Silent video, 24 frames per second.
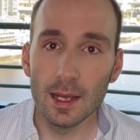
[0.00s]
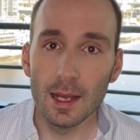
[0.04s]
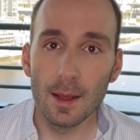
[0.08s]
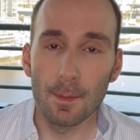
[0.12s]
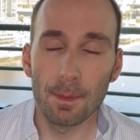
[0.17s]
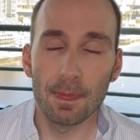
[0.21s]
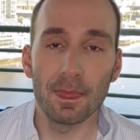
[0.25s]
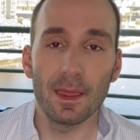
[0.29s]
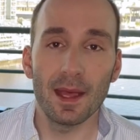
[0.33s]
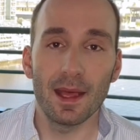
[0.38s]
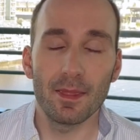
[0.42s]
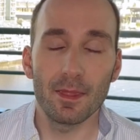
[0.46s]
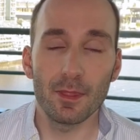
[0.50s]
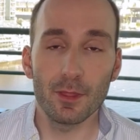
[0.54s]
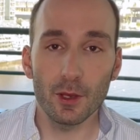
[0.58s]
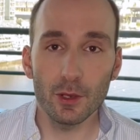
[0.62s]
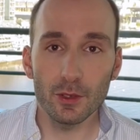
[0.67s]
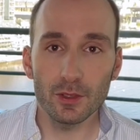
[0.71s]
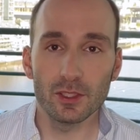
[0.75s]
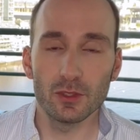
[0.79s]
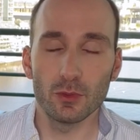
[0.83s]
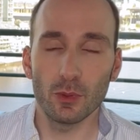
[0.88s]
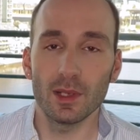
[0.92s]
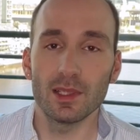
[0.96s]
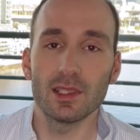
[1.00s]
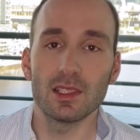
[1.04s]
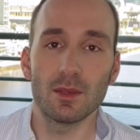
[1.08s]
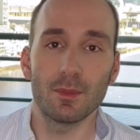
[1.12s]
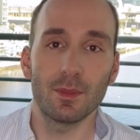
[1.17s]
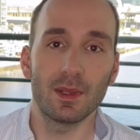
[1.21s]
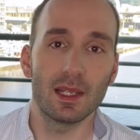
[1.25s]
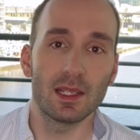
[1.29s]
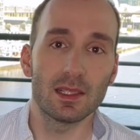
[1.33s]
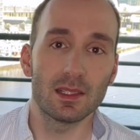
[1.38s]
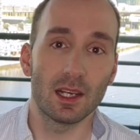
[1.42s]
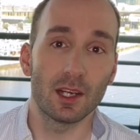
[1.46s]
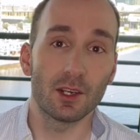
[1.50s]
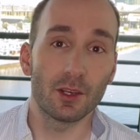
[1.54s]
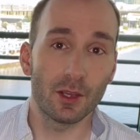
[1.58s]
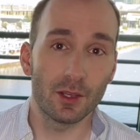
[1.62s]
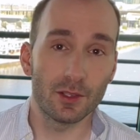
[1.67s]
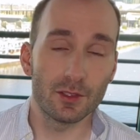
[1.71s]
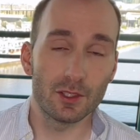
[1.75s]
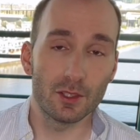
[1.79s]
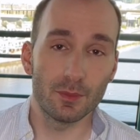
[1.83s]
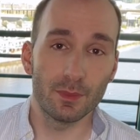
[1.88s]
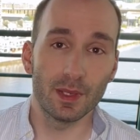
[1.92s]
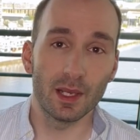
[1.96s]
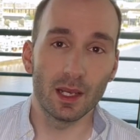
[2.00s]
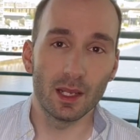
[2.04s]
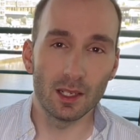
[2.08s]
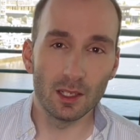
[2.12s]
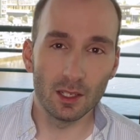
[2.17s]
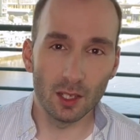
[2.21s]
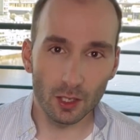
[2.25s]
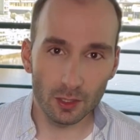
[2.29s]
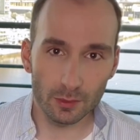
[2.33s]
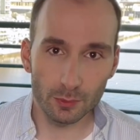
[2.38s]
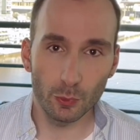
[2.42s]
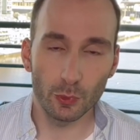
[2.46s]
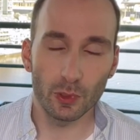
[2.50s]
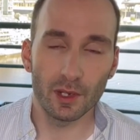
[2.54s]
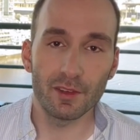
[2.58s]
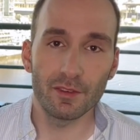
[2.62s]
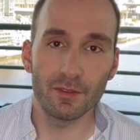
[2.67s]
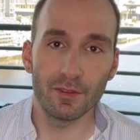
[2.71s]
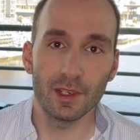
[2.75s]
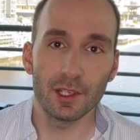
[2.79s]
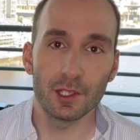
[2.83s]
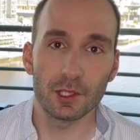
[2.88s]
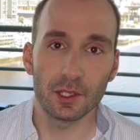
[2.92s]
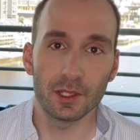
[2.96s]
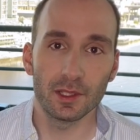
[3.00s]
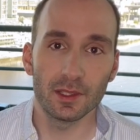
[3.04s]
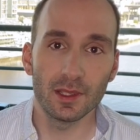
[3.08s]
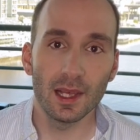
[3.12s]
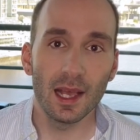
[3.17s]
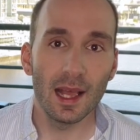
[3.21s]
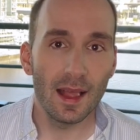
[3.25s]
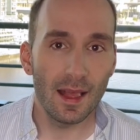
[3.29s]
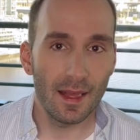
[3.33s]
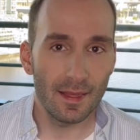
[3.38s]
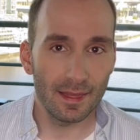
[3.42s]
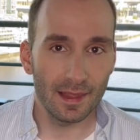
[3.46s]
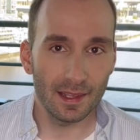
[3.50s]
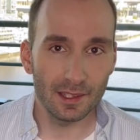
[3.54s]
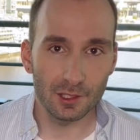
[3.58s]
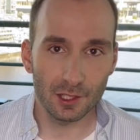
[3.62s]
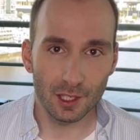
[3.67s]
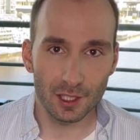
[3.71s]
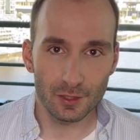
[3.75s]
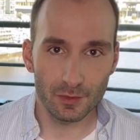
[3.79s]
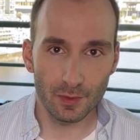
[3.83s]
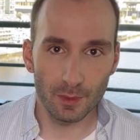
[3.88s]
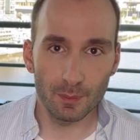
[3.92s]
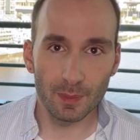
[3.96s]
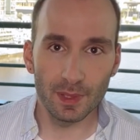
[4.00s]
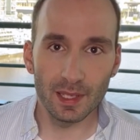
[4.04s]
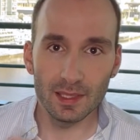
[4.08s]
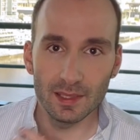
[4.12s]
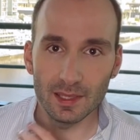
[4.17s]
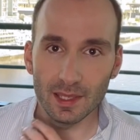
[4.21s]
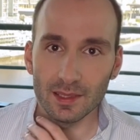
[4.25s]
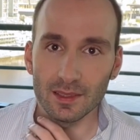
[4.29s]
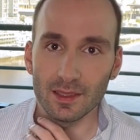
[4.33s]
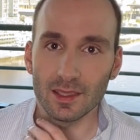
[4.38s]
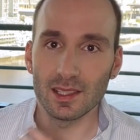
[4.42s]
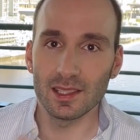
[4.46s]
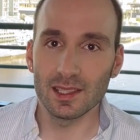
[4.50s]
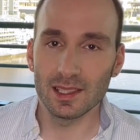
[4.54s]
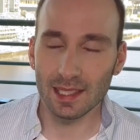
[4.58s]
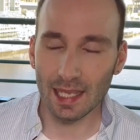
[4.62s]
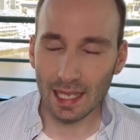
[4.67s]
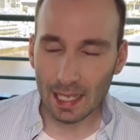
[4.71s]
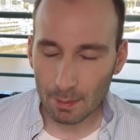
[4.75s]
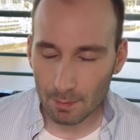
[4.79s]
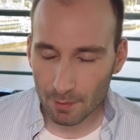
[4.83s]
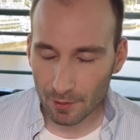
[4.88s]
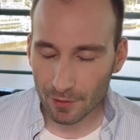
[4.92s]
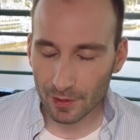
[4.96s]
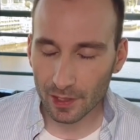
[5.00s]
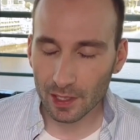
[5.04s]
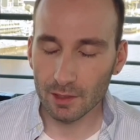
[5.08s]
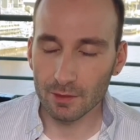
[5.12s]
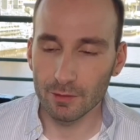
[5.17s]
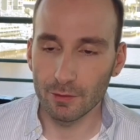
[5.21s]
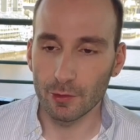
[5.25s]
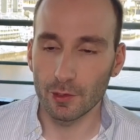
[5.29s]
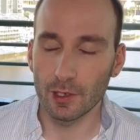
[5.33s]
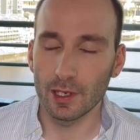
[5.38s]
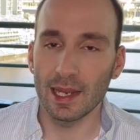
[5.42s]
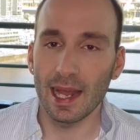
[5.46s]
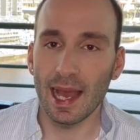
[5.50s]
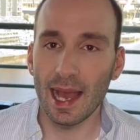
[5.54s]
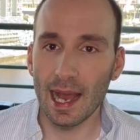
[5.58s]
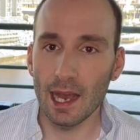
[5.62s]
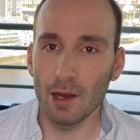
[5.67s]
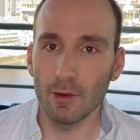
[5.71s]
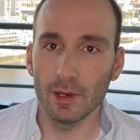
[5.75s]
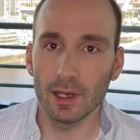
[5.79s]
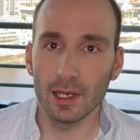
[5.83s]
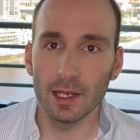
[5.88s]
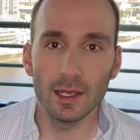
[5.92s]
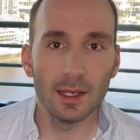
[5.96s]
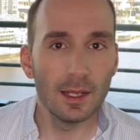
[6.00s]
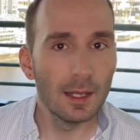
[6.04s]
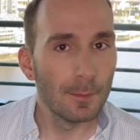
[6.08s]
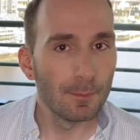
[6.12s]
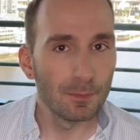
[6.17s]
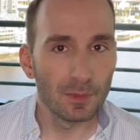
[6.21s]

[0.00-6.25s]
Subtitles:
then those 20 minutes are going to be a lot more efficient than just repeating the same thing for an hour,